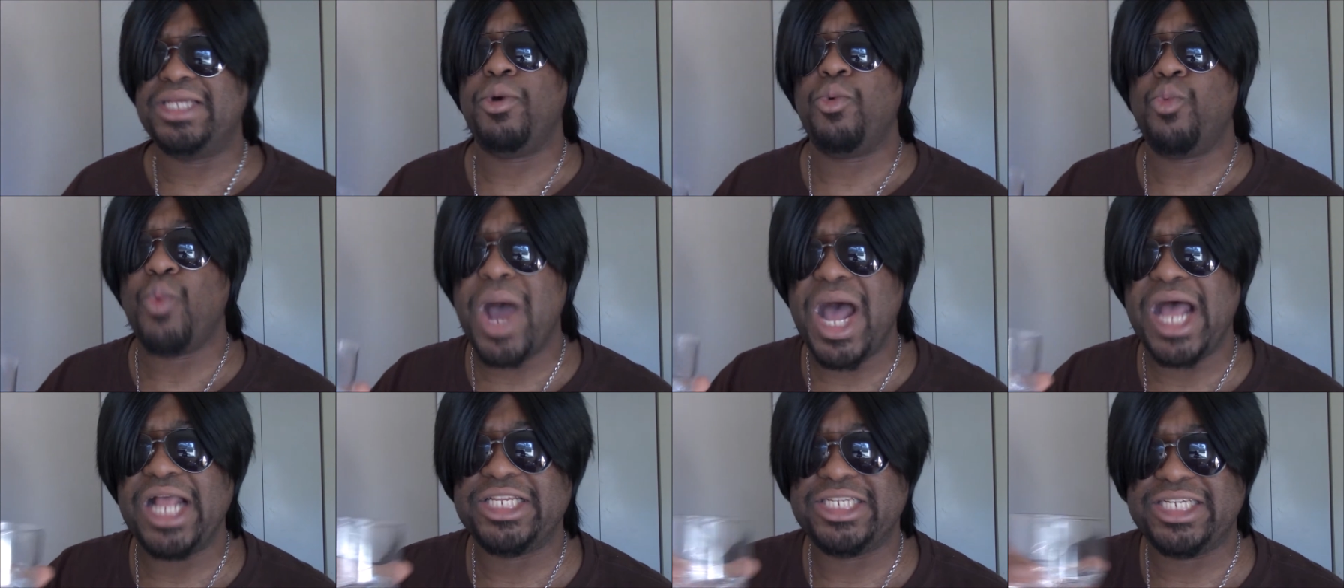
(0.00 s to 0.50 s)
shit,
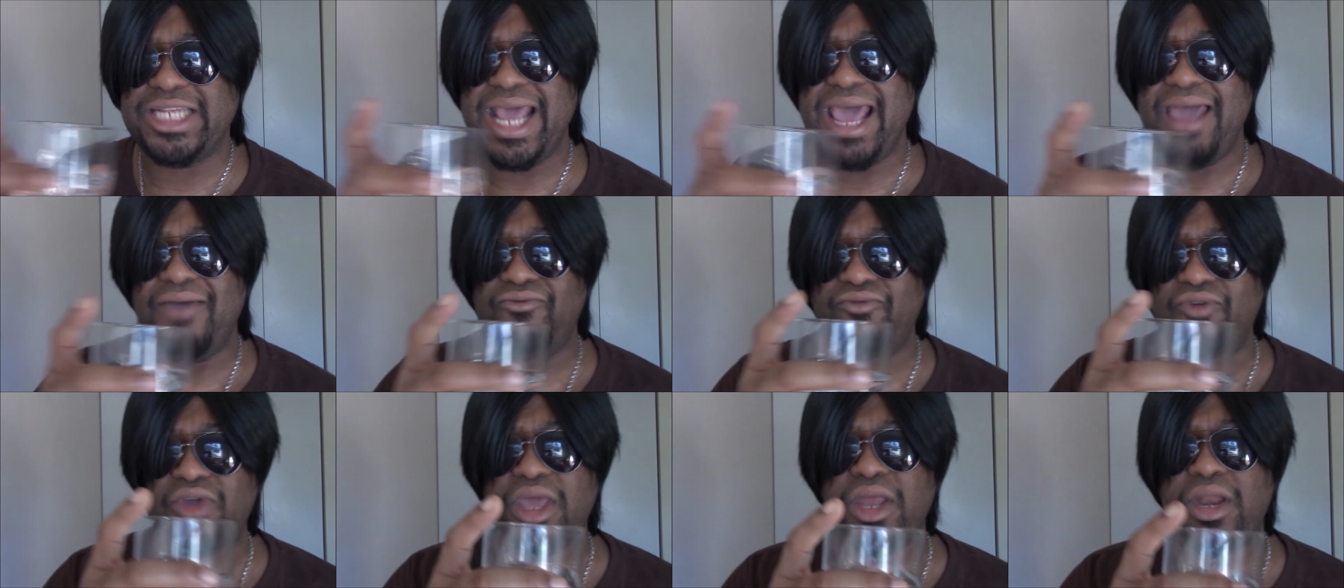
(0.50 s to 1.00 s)
watch
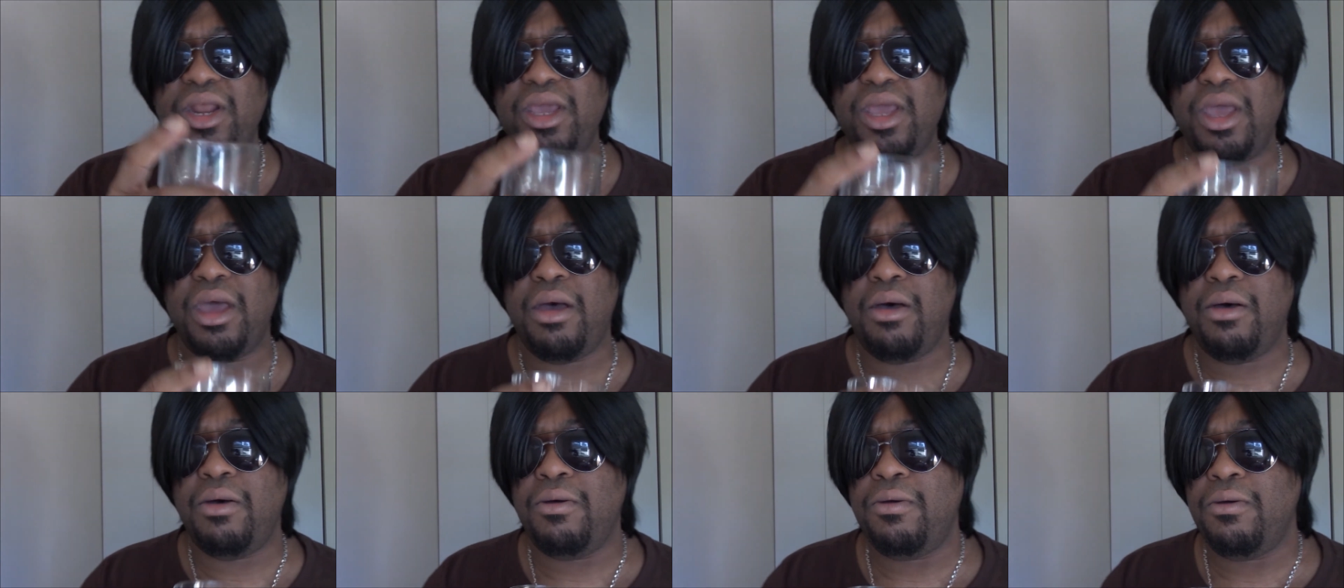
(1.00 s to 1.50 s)
that
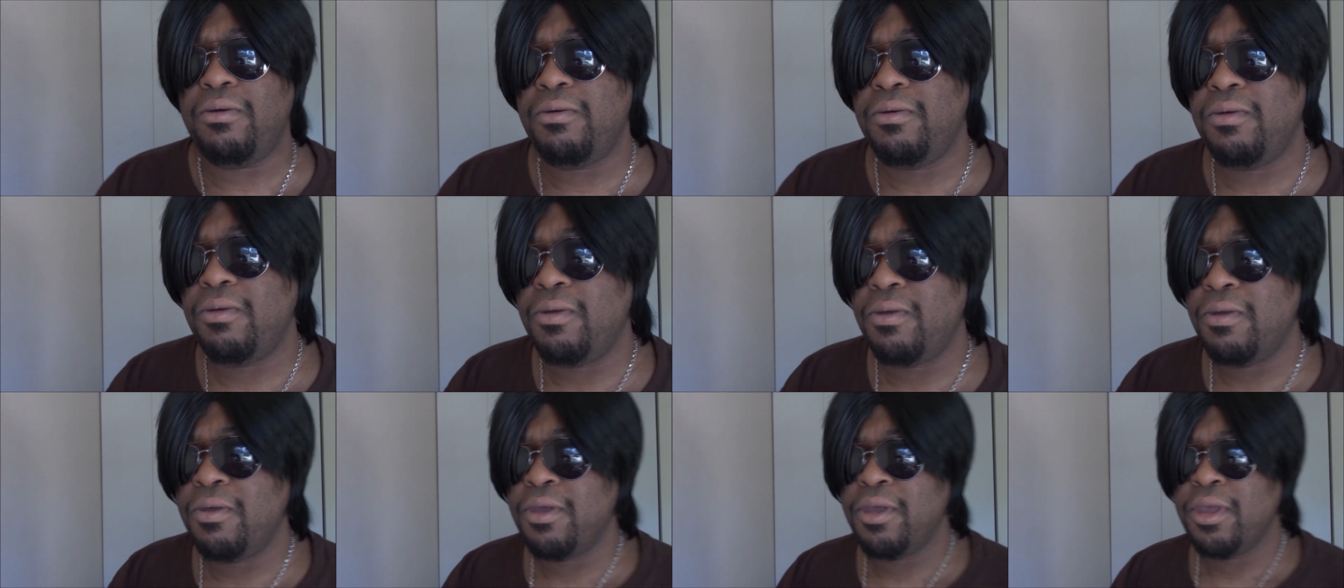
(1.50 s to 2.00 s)
video.
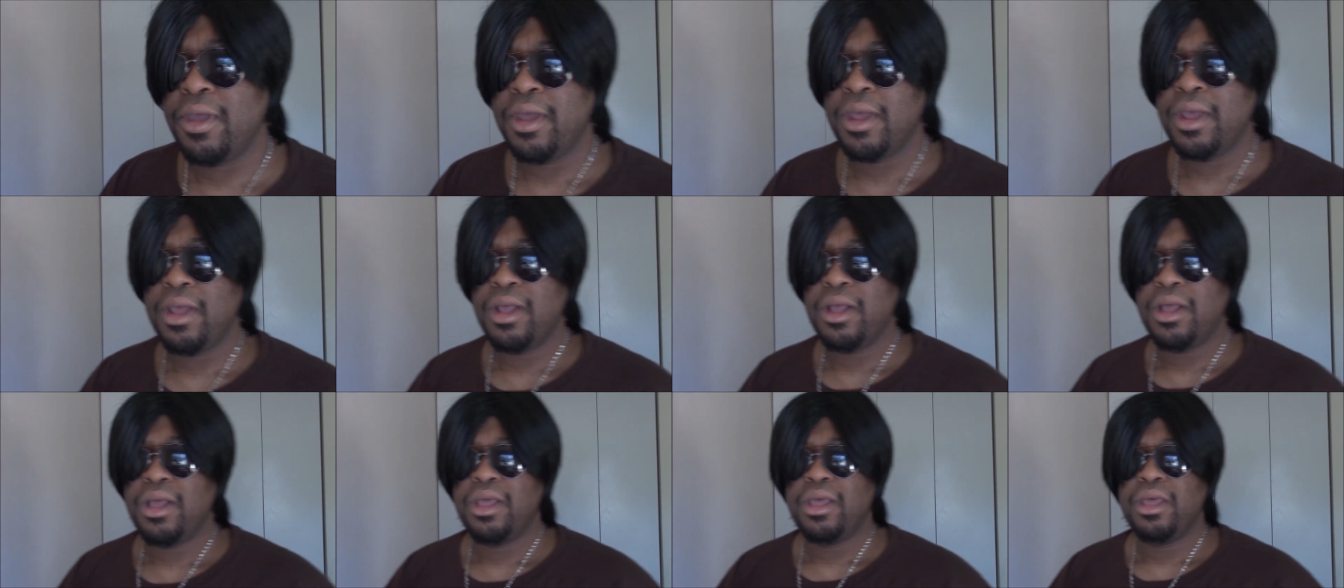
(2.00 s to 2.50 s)

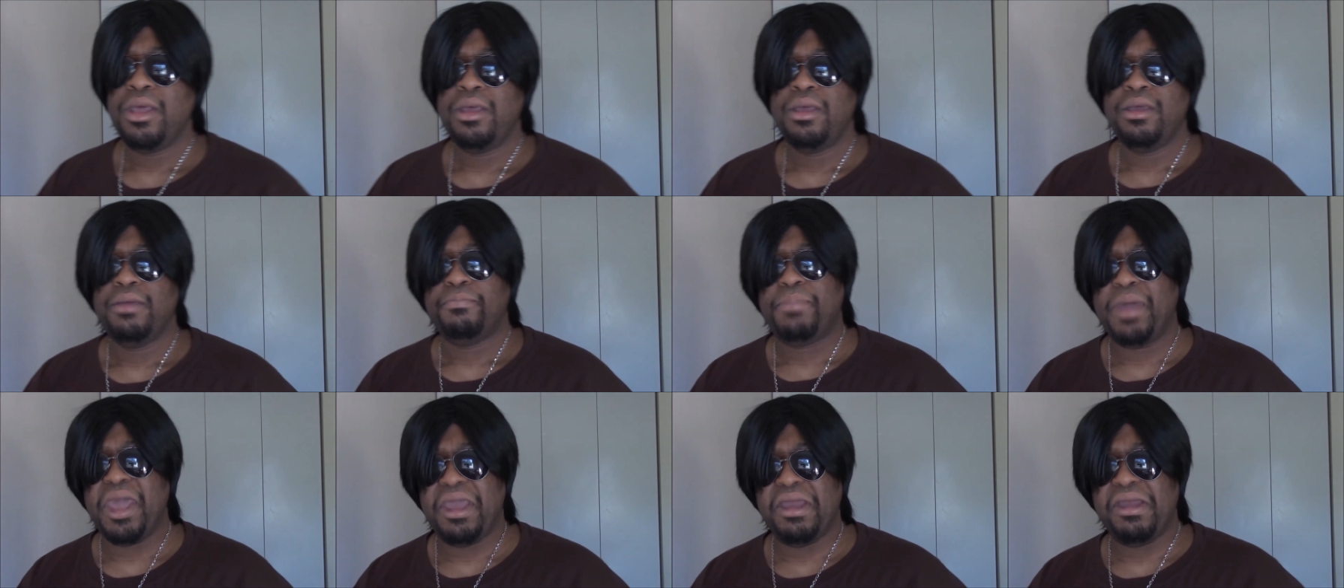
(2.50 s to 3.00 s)

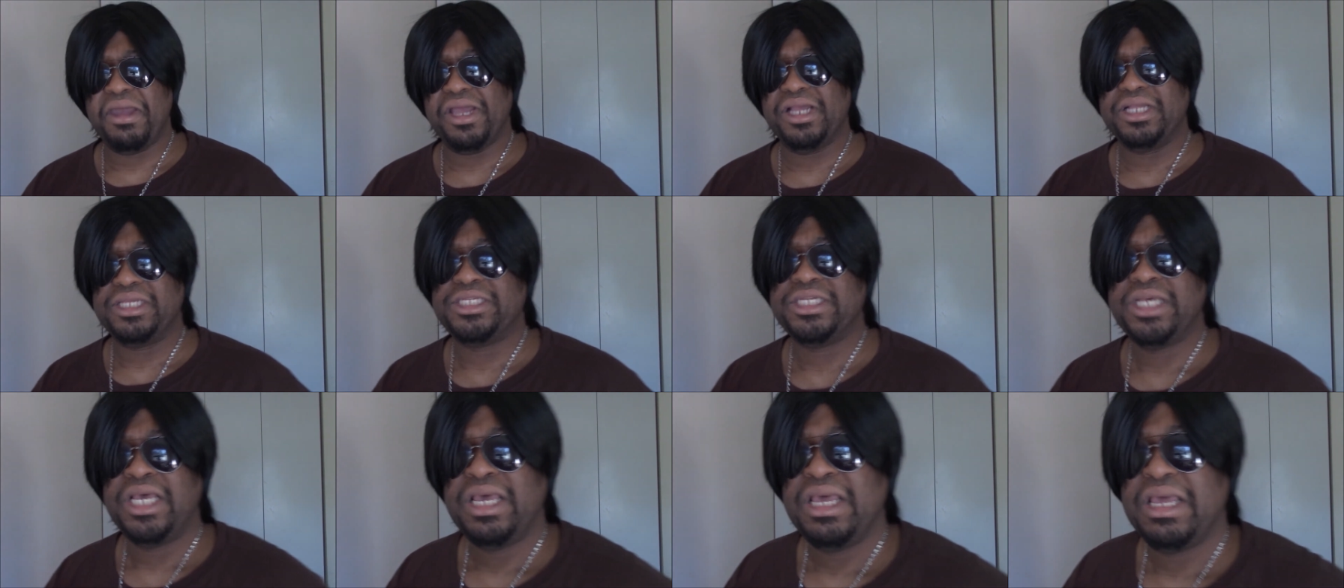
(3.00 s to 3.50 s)

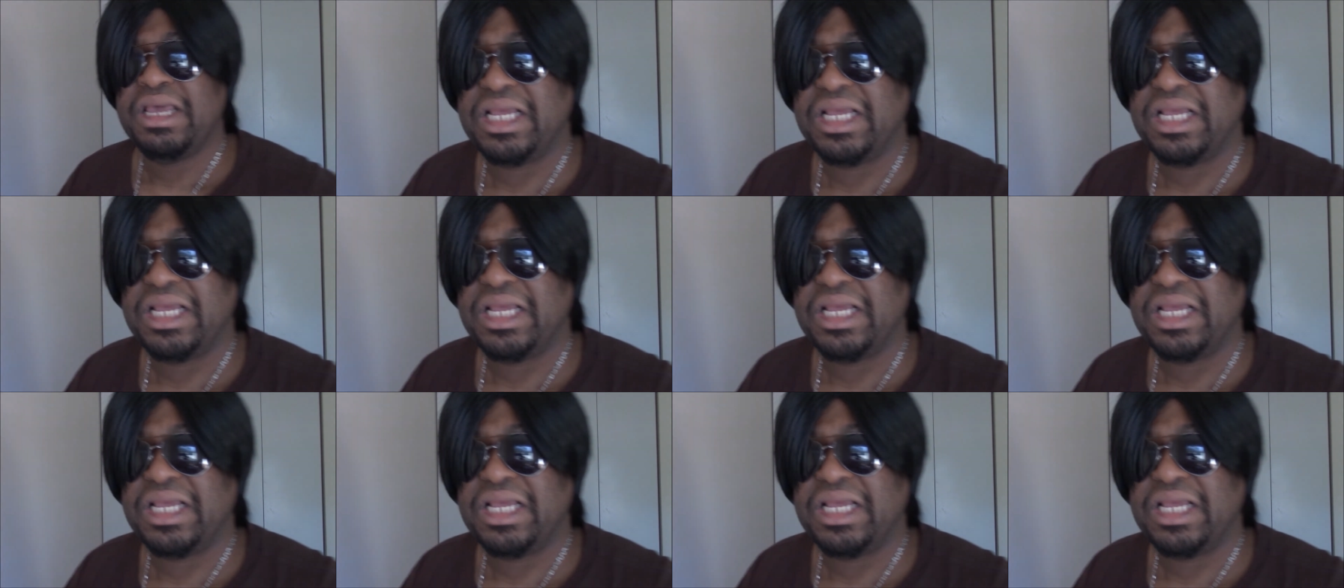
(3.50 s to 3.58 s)
Parents,